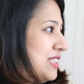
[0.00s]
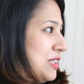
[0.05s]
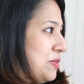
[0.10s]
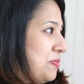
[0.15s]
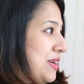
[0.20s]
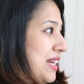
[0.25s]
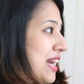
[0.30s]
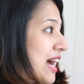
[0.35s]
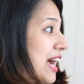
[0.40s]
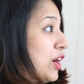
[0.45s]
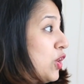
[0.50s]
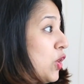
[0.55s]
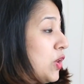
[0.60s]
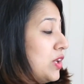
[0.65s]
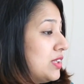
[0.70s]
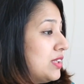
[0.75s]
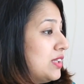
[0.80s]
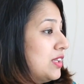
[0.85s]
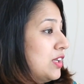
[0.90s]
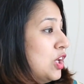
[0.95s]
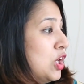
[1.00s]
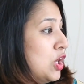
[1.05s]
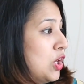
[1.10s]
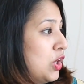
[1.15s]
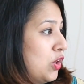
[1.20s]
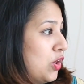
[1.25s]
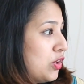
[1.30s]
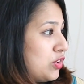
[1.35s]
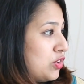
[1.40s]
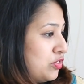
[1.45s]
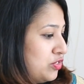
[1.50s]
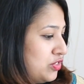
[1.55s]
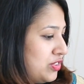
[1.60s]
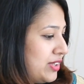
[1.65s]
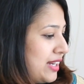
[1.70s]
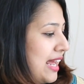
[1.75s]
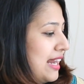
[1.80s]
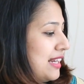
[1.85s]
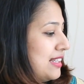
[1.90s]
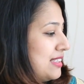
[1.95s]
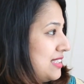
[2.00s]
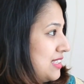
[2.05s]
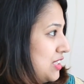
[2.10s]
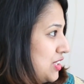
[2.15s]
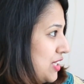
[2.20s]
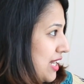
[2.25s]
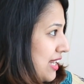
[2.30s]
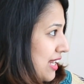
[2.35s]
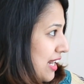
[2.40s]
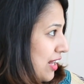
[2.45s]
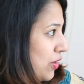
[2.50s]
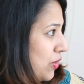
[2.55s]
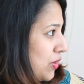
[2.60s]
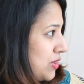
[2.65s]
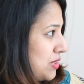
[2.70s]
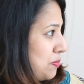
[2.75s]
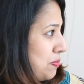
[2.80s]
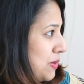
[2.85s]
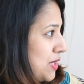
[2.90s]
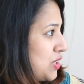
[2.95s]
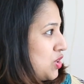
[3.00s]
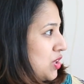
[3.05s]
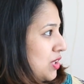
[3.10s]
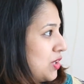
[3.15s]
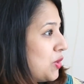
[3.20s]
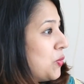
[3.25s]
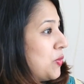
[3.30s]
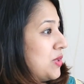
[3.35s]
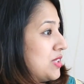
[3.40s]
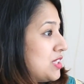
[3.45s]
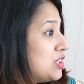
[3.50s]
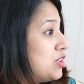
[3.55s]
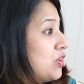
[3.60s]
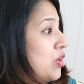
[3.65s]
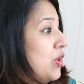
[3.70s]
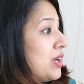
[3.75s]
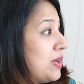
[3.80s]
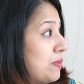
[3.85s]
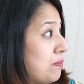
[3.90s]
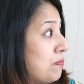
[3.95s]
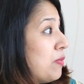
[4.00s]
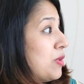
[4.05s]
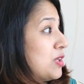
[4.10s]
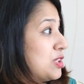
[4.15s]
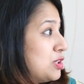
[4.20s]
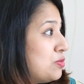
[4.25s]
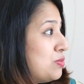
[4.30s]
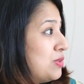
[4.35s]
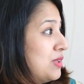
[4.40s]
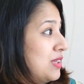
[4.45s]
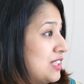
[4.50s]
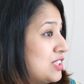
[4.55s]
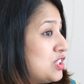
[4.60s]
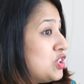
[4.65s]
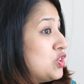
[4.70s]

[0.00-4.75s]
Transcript: Motivated me. I got a lot of reality check and I got a picture. No, it's not impossible.